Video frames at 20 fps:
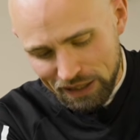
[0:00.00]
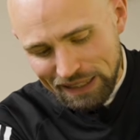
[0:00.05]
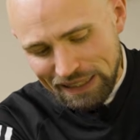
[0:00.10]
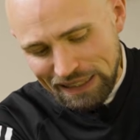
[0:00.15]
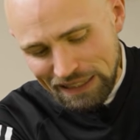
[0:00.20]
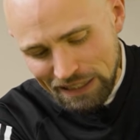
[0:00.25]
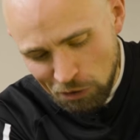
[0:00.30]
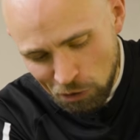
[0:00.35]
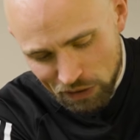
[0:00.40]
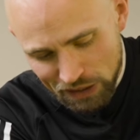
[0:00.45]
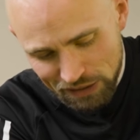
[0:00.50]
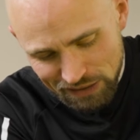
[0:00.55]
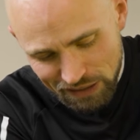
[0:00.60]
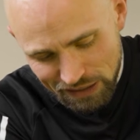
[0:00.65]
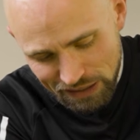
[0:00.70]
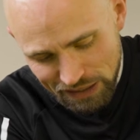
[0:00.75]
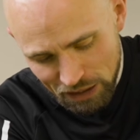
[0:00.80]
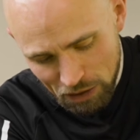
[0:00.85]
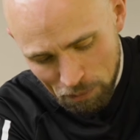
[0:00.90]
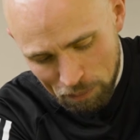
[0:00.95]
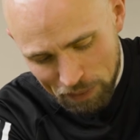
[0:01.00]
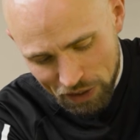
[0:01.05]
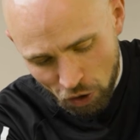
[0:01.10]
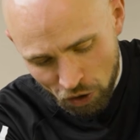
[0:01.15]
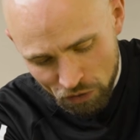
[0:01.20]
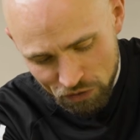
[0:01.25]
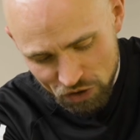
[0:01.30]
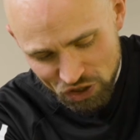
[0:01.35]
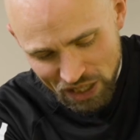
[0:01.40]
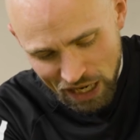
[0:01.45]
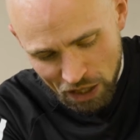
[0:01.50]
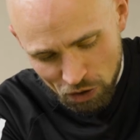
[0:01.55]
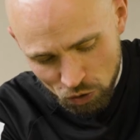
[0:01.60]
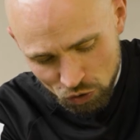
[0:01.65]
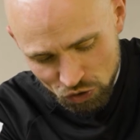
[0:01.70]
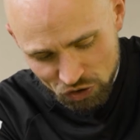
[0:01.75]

Heel is a little bit on the shallow